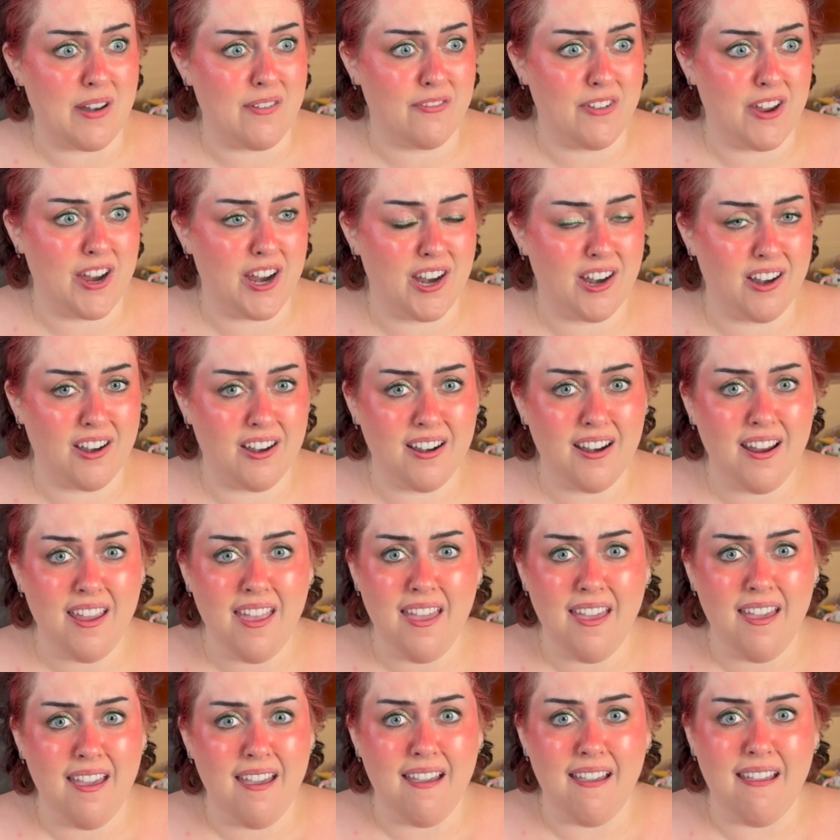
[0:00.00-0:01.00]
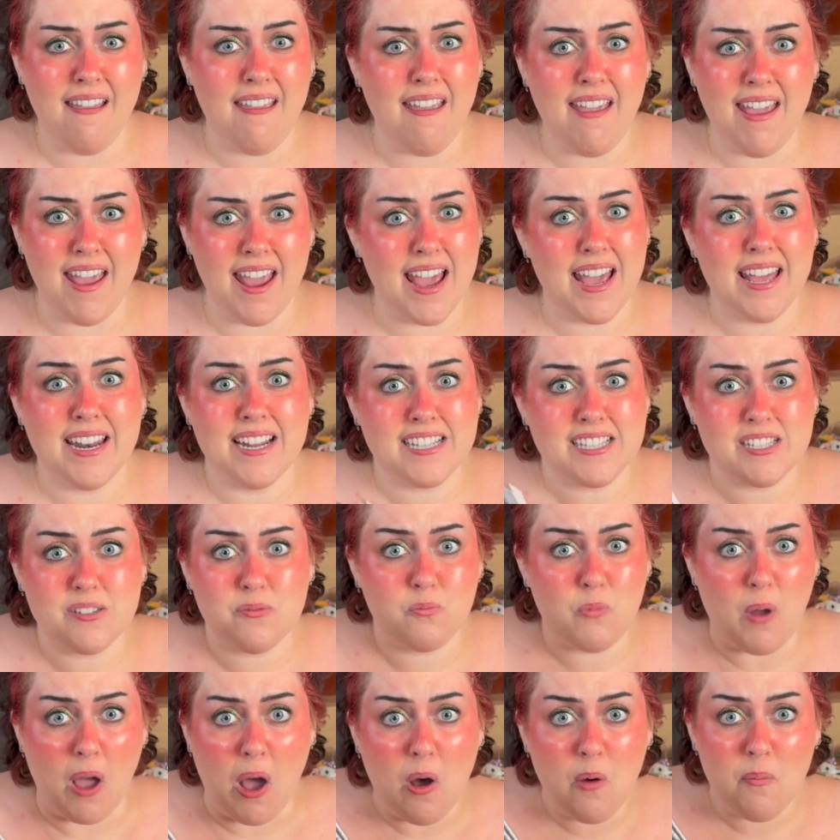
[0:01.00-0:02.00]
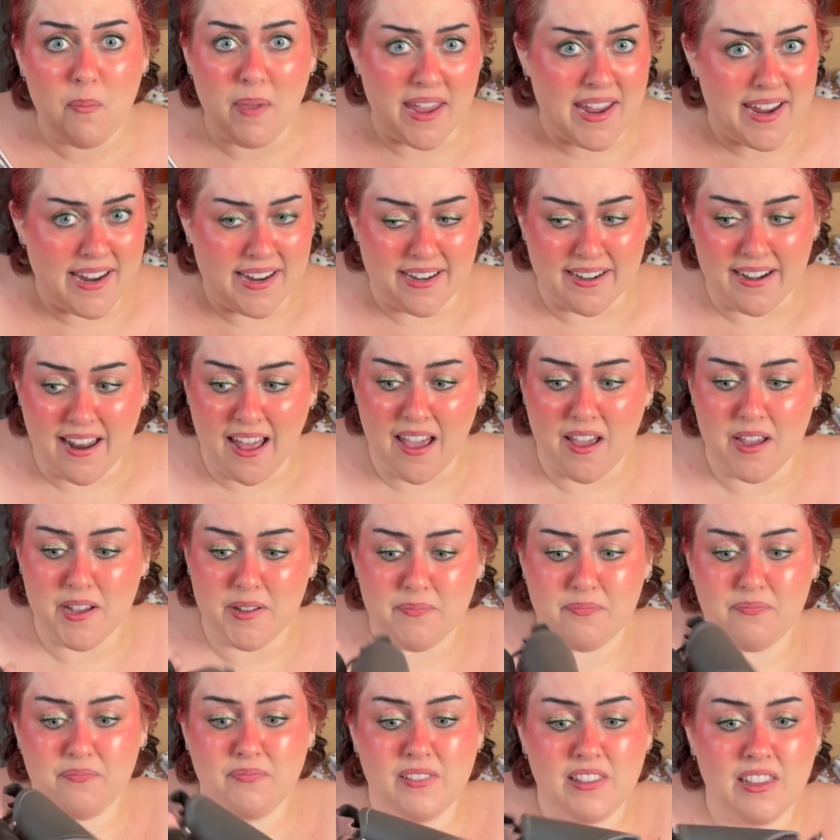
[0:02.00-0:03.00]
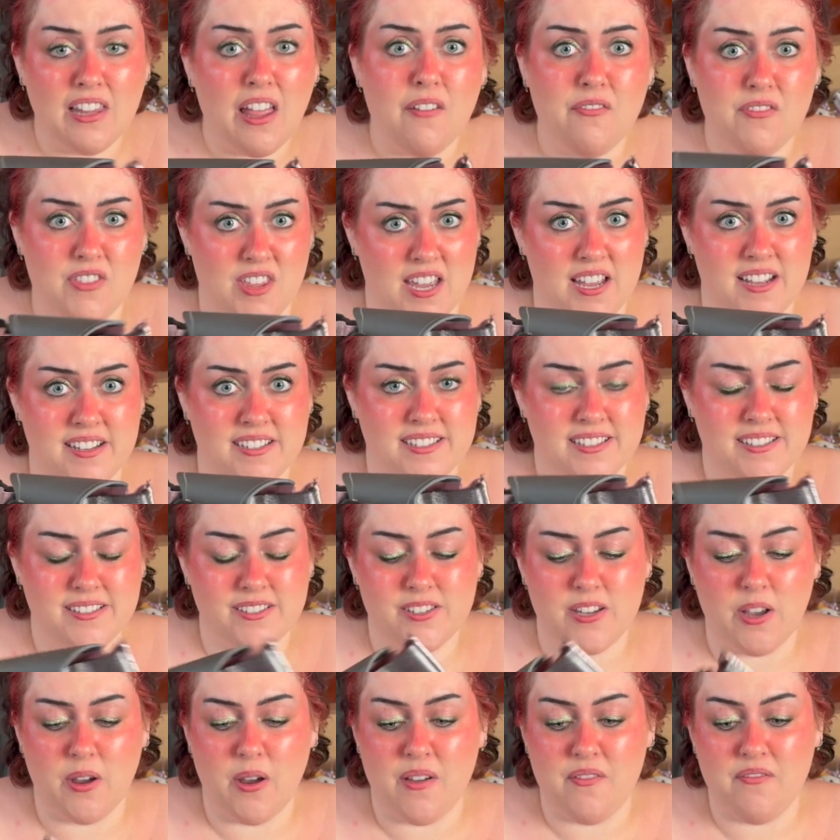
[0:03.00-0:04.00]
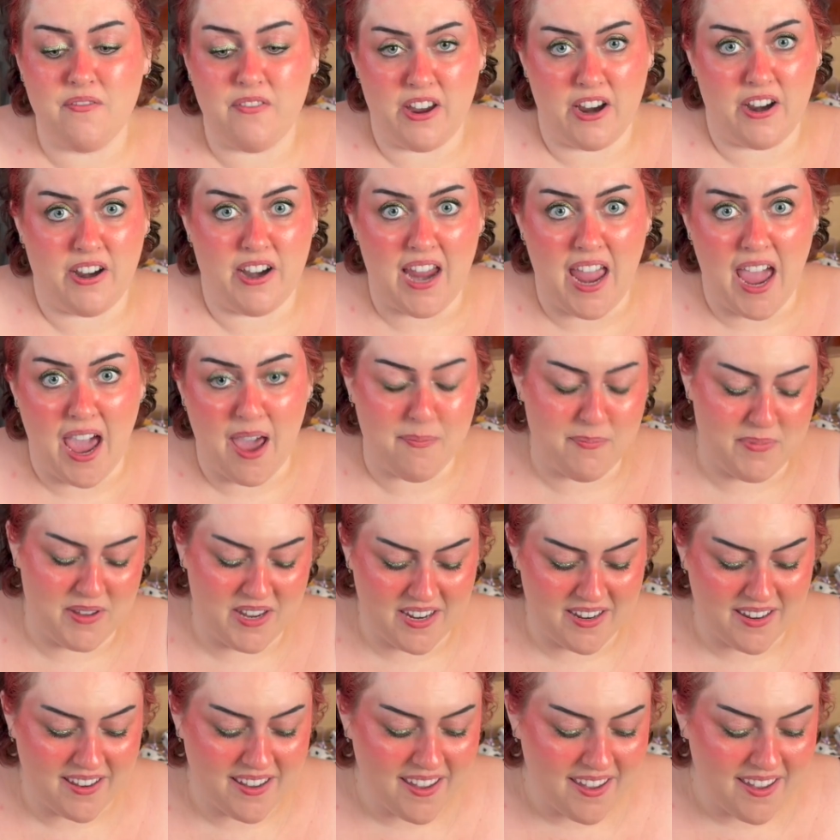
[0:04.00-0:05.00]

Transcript: Fair. And it's well made. I love this, so I'm very happy.